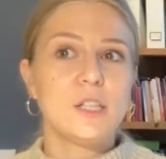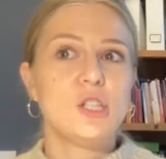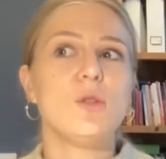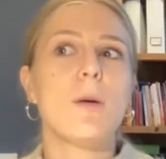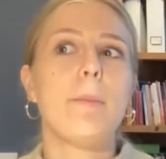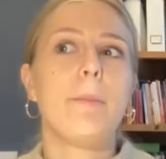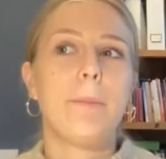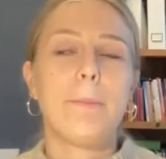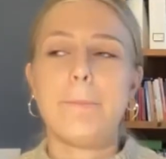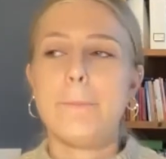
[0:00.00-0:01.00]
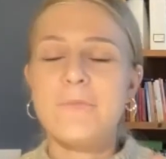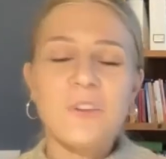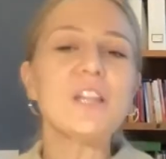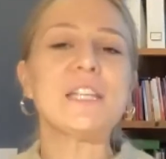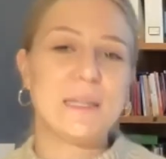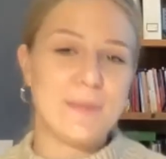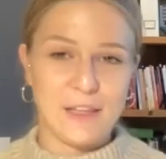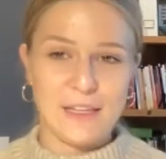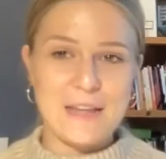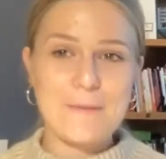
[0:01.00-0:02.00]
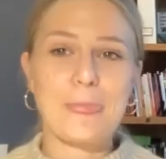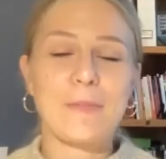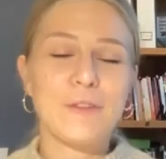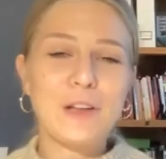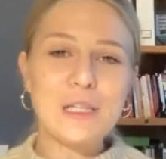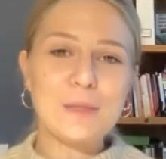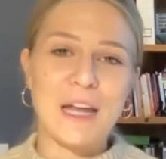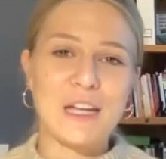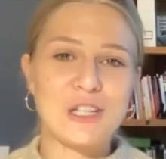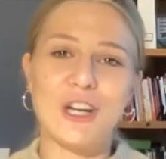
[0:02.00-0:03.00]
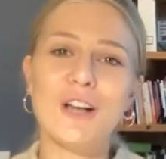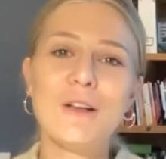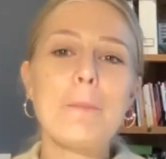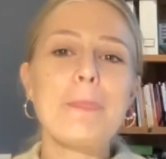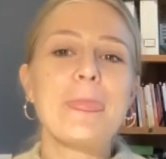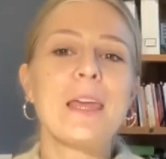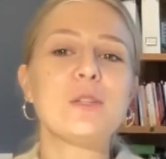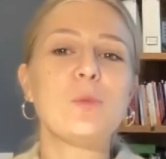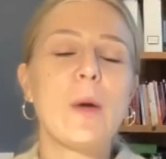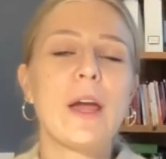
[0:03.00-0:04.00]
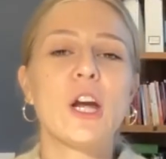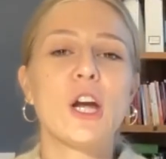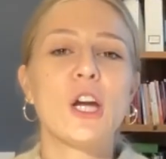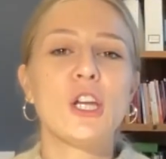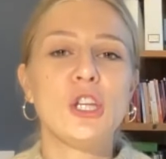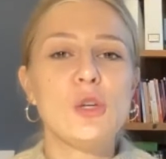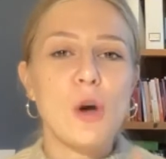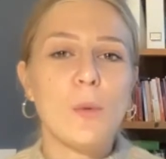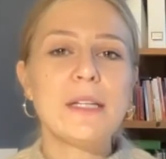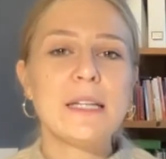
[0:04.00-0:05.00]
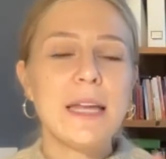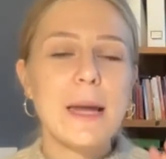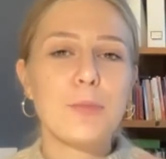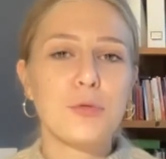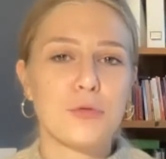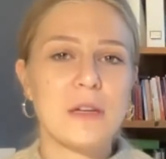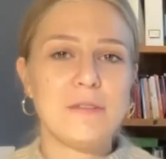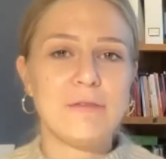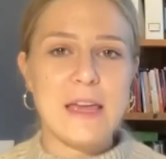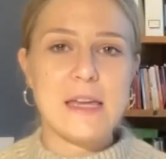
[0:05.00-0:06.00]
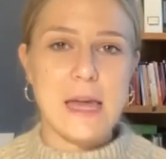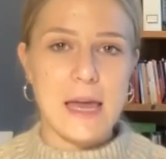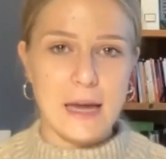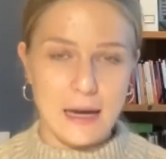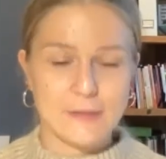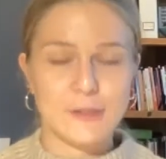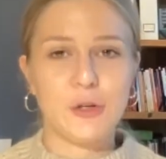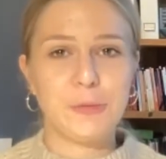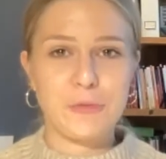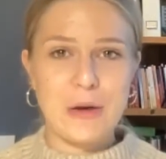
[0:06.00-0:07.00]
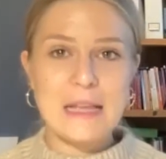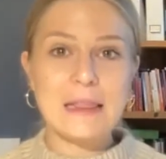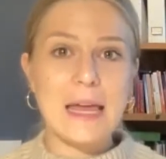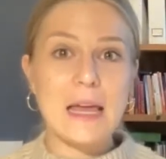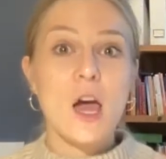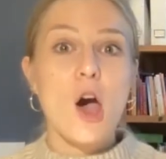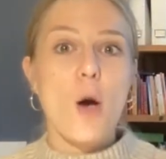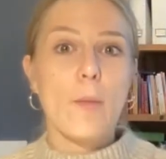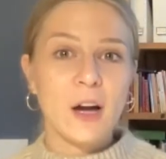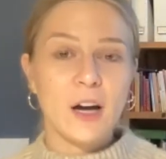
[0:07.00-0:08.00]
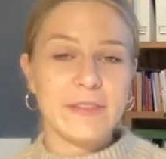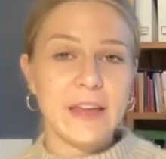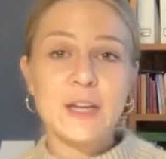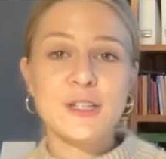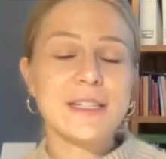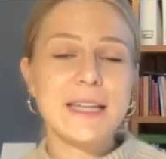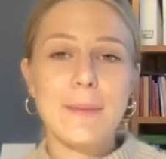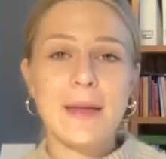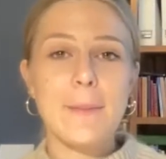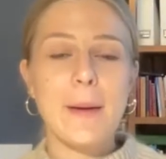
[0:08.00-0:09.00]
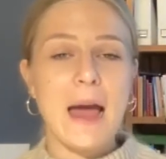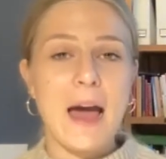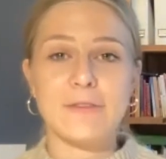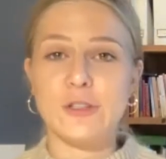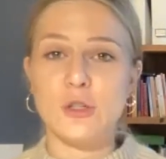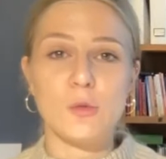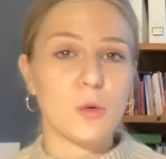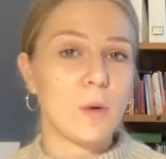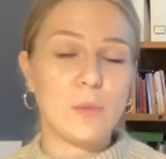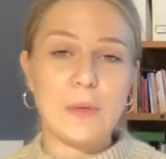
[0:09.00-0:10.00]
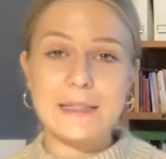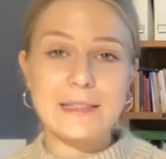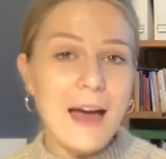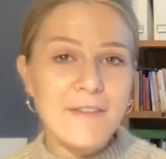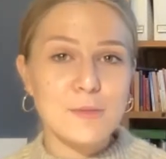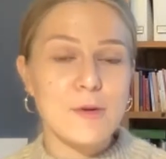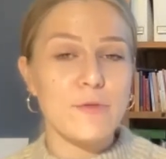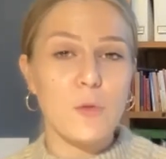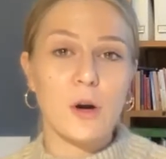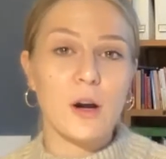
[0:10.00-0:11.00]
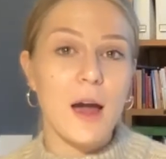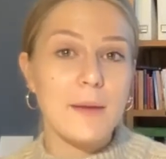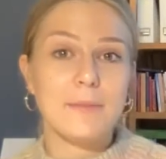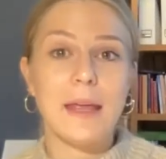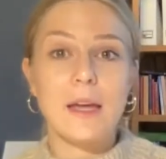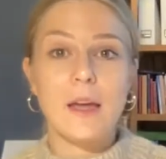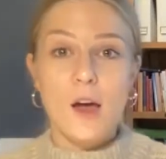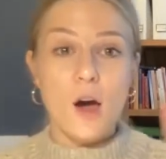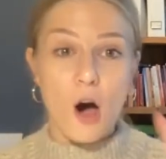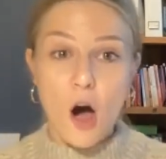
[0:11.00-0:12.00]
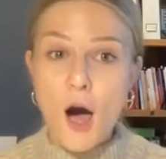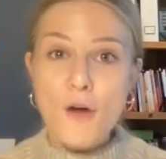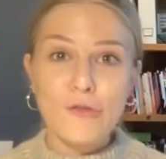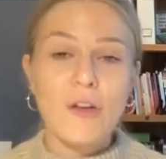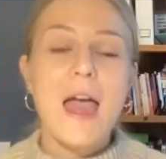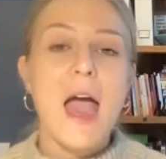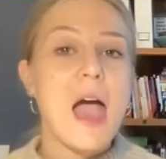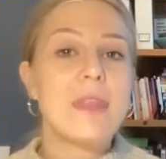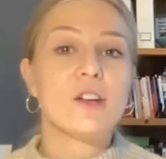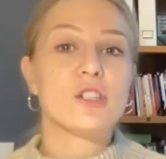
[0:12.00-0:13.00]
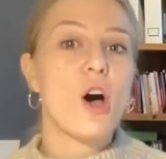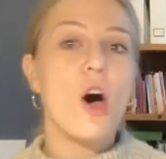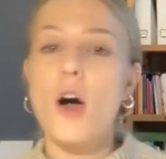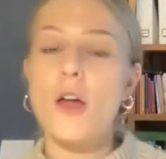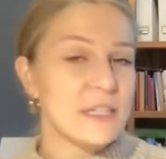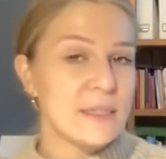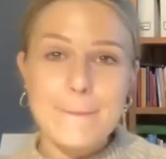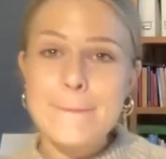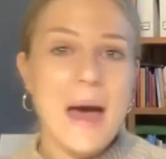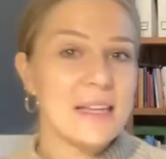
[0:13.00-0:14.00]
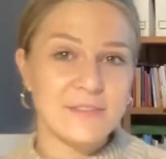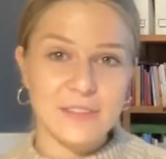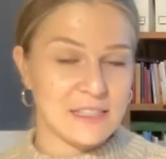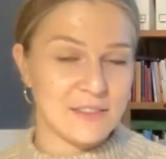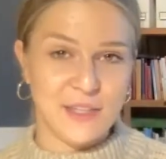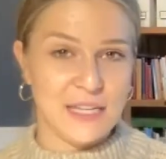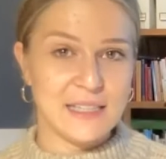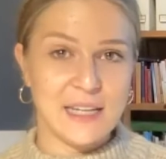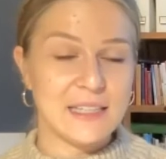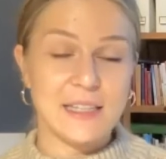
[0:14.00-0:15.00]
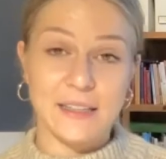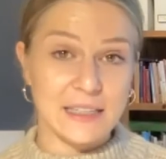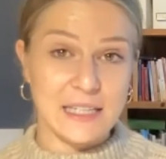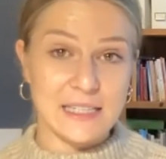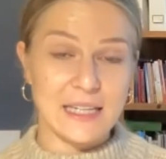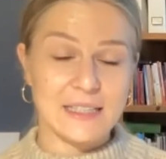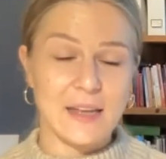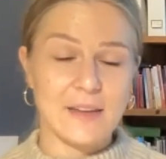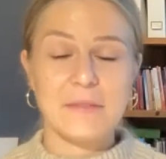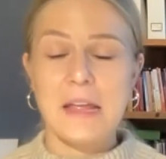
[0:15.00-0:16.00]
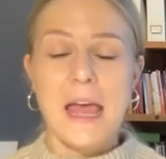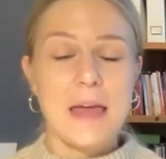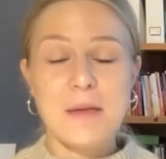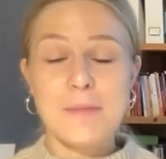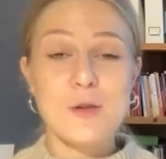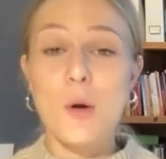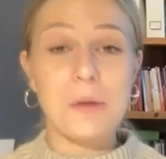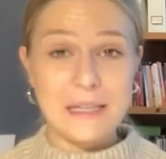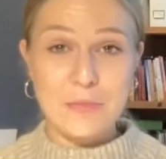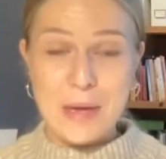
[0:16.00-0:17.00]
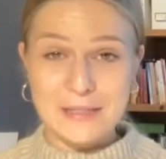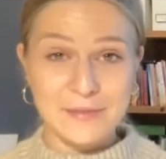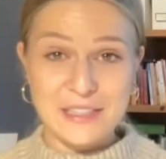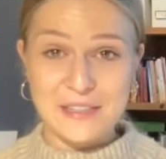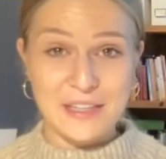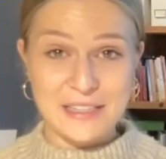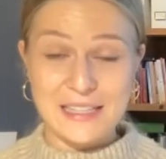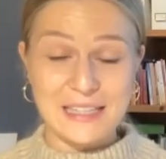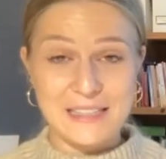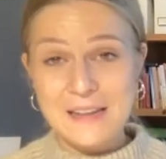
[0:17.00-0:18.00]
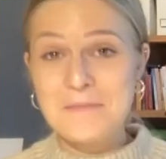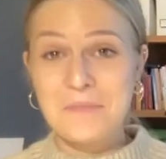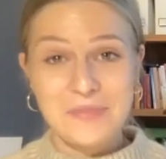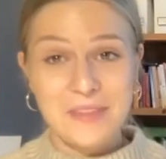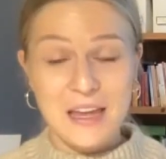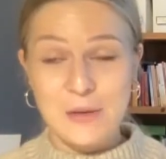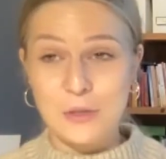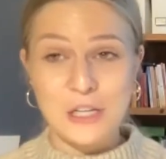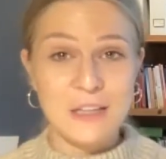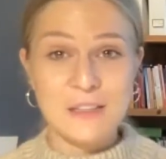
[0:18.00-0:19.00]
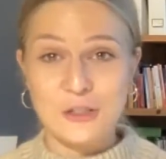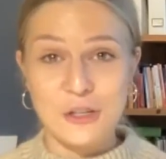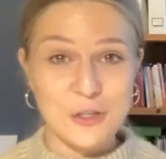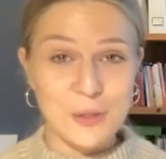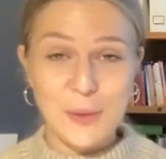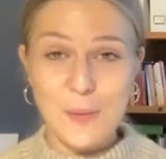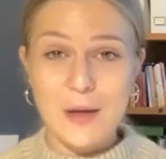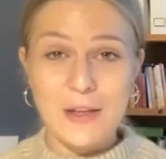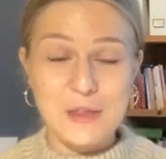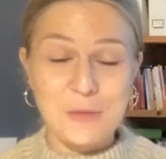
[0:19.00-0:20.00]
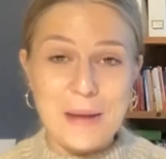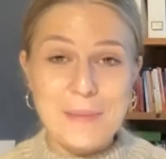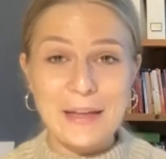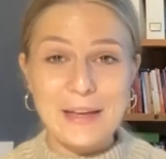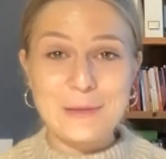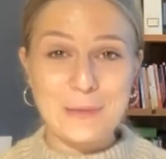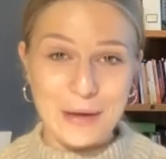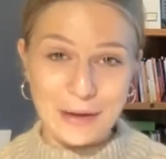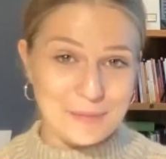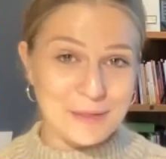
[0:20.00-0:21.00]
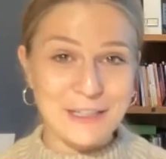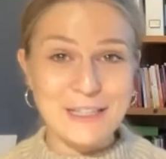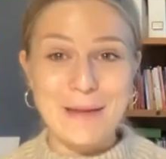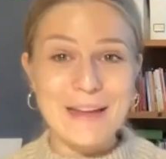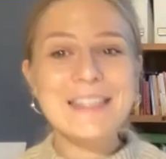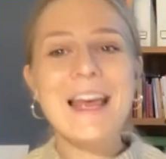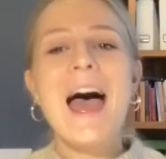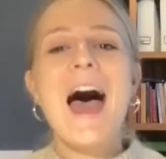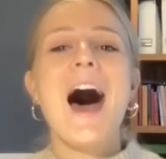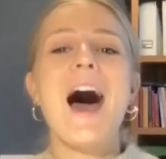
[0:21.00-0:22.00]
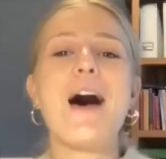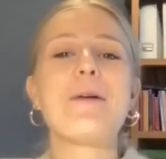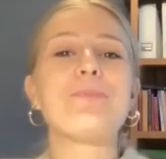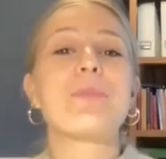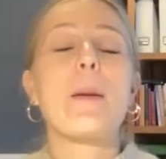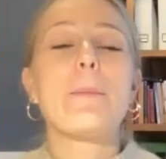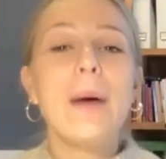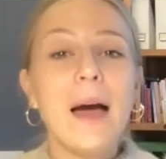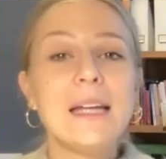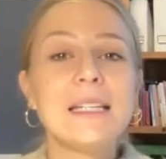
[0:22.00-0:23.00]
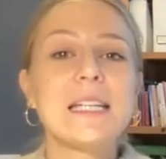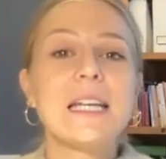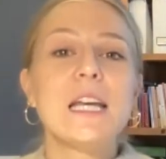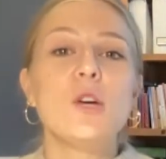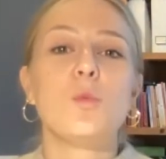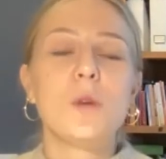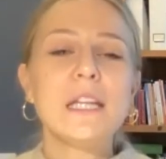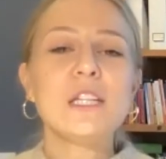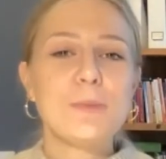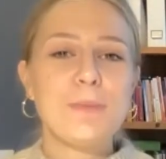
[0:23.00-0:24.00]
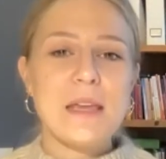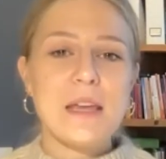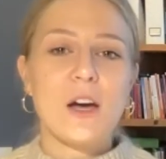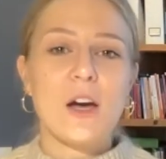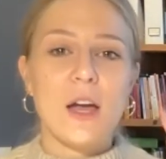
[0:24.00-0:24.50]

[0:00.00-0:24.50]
to the fullest ability, fullest potential, is where you go into like a pre-vacay hustle, right? Like, oh my God, vacation is coming up. I have 2 or 1 weeks left before I'm like off. And there's this massive list of things that I suddenly need to get done. And maybe you always have a massive list of things to get done, in which case you're also in the right place. Welcome to our space. But really just being